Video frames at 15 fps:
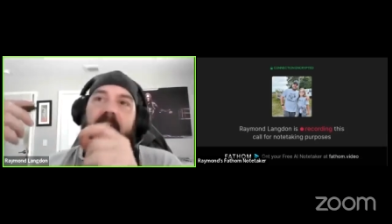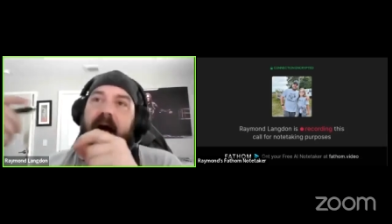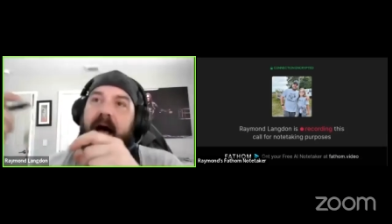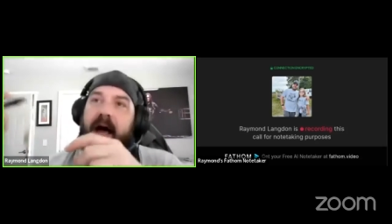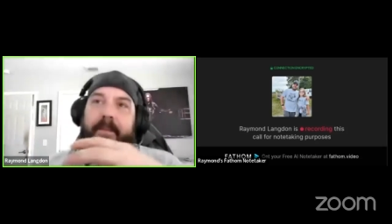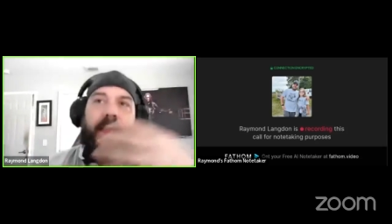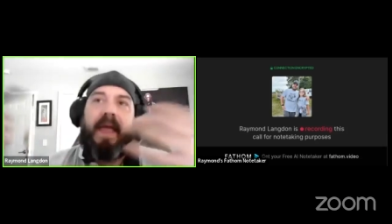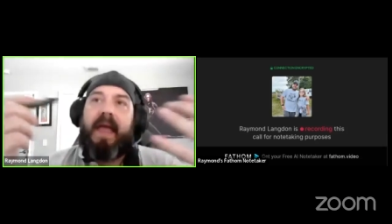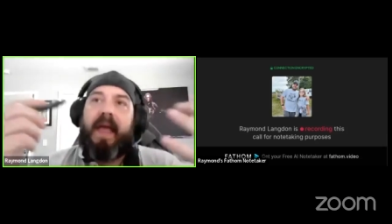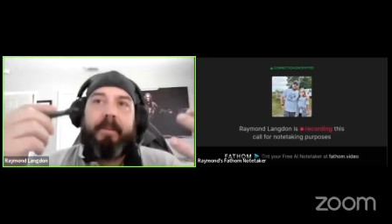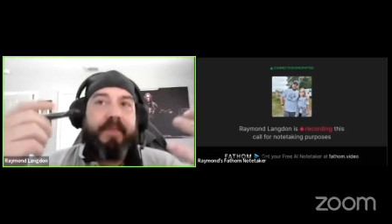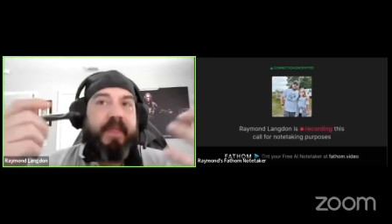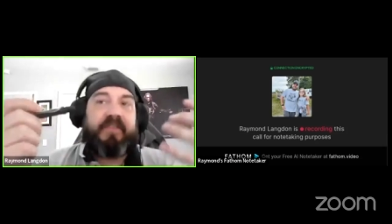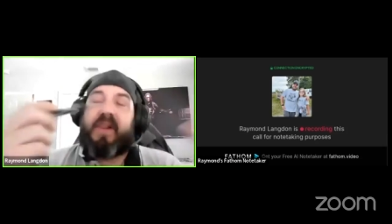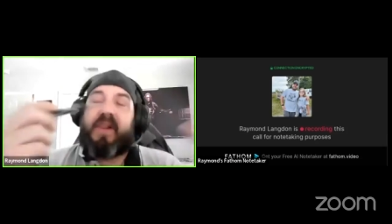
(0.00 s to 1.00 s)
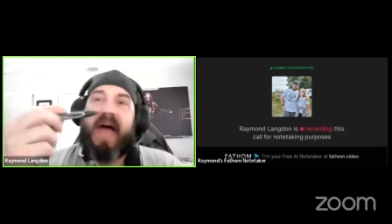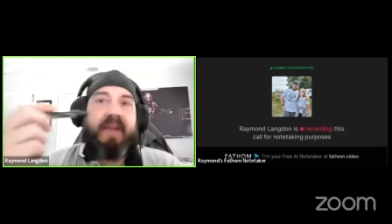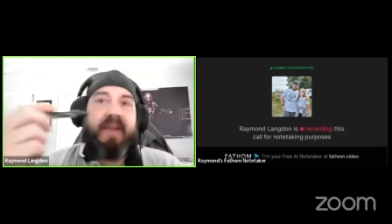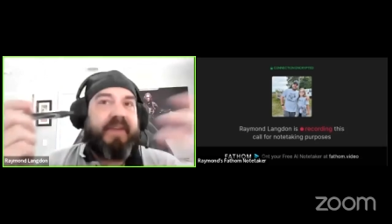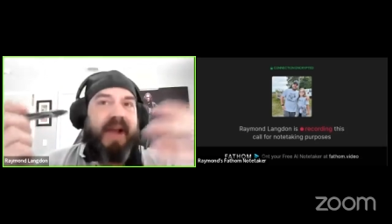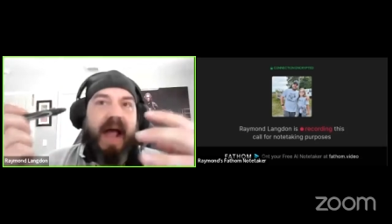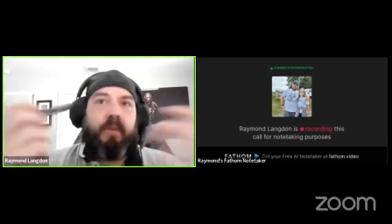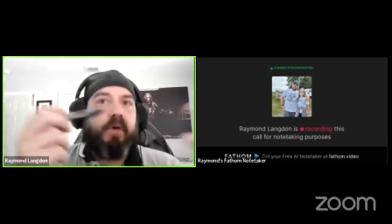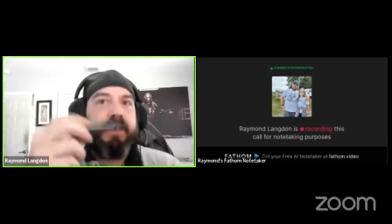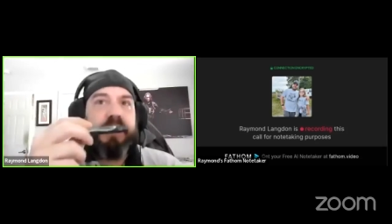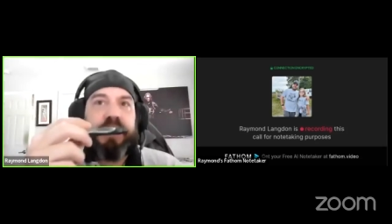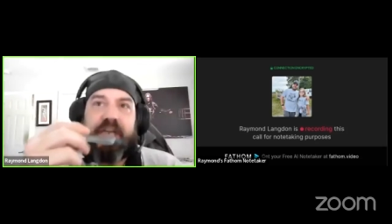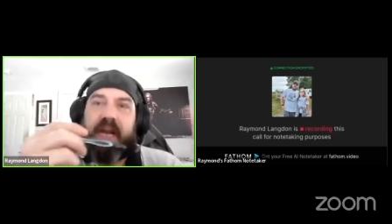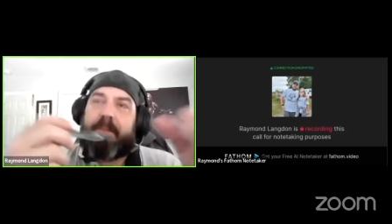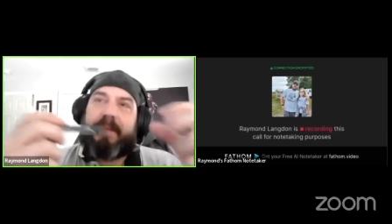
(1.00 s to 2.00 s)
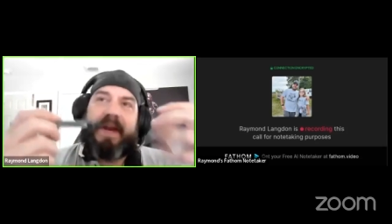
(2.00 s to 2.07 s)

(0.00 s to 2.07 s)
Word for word: Um, there's a lot of it I wouldn't share,